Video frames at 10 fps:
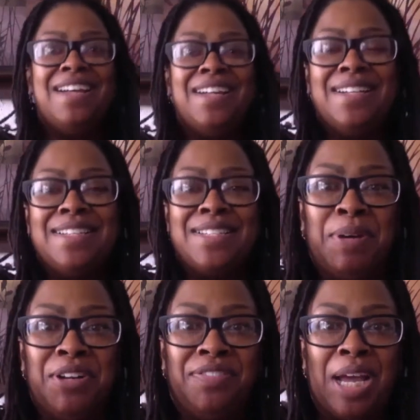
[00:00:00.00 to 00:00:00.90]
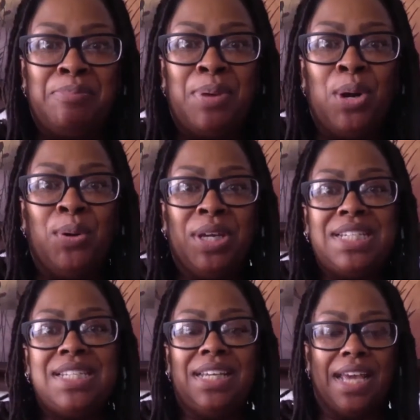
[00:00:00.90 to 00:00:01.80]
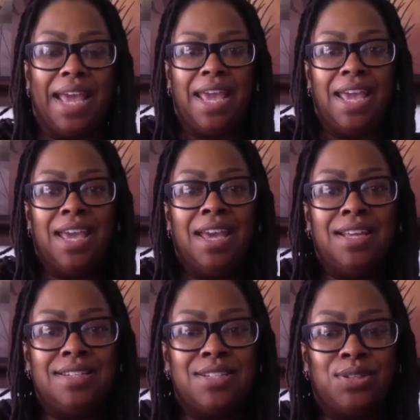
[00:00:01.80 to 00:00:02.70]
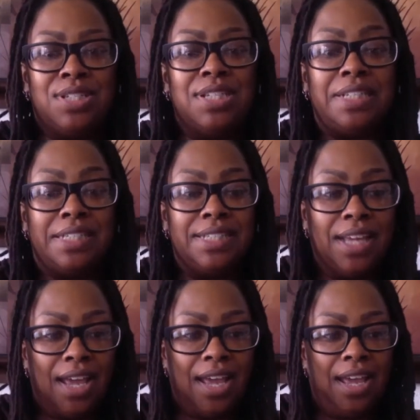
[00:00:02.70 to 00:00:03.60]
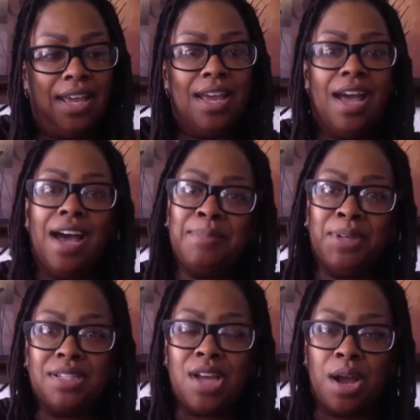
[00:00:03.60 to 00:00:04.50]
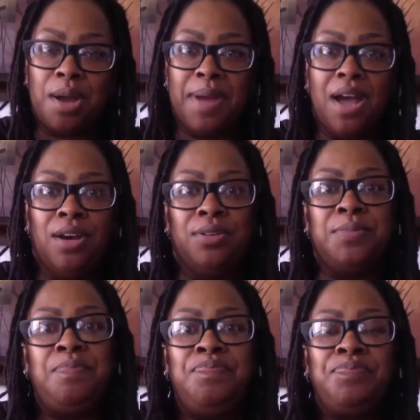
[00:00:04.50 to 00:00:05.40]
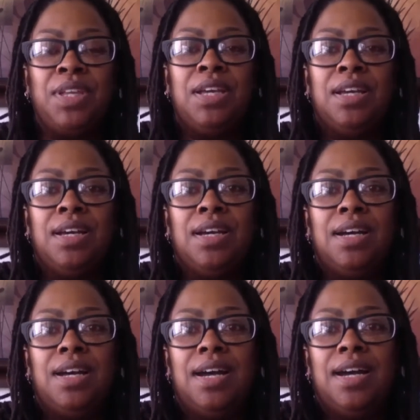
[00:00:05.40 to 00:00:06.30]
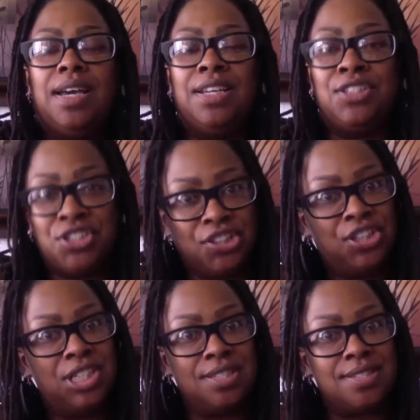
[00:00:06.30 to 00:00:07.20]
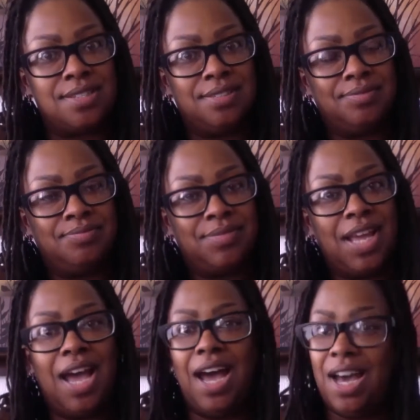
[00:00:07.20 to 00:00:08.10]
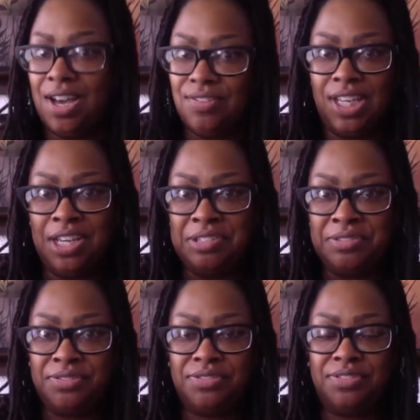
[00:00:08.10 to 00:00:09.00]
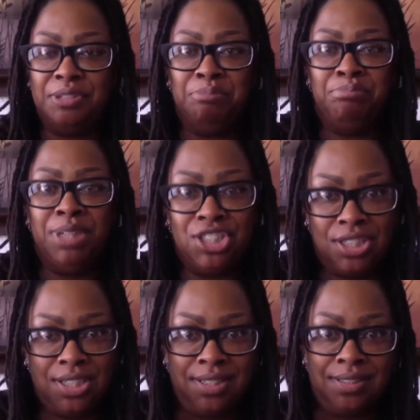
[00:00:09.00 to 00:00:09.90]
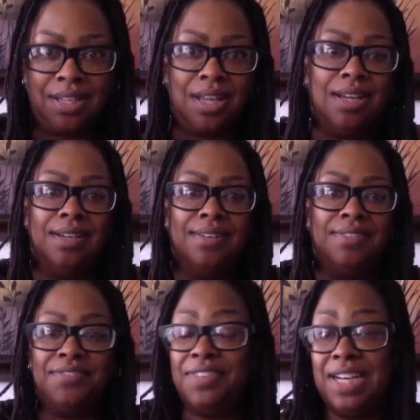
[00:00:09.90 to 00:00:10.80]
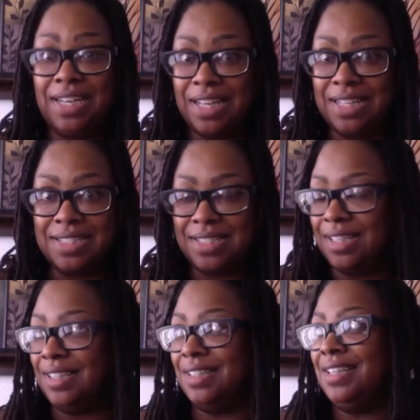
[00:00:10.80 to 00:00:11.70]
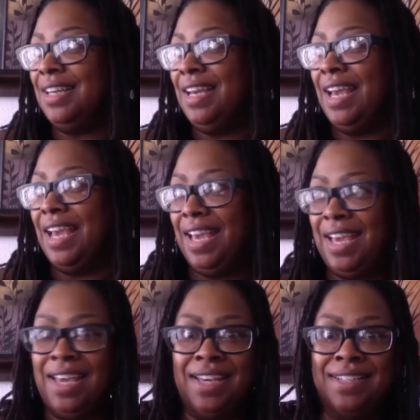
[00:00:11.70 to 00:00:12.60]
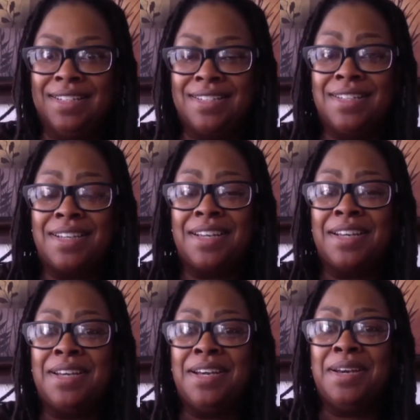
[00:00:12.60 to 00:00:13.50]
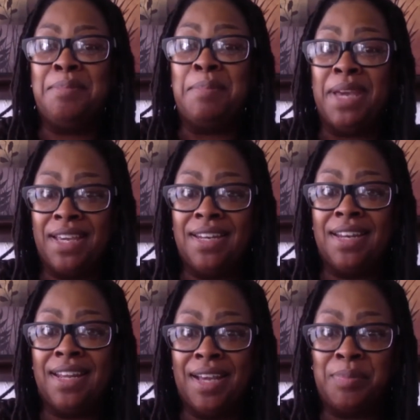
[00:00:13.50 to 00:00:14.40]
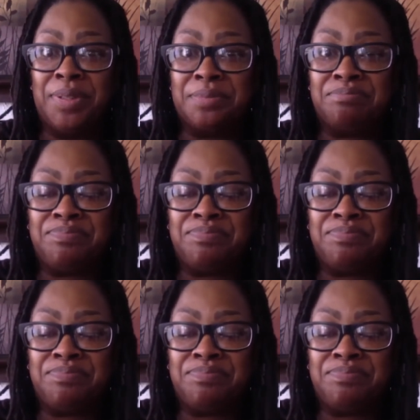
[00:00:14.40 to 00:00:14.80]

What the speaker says: it's Butterfly Poet, and today I'm going to talk about insurance, IVF, budgeting, financing, and making it happen.